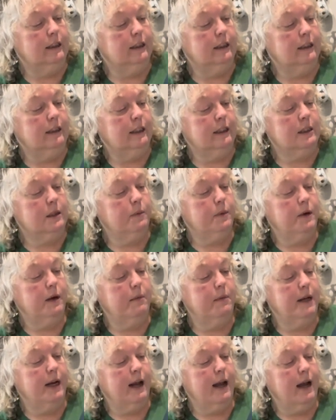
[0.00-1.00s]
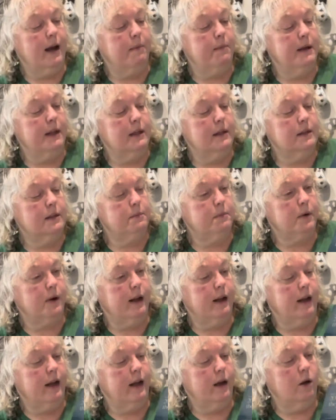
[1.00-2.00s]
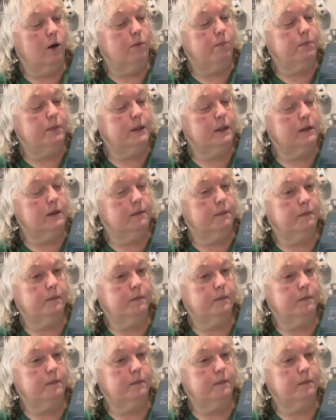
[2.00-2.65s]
Disappointment happens, bread helps.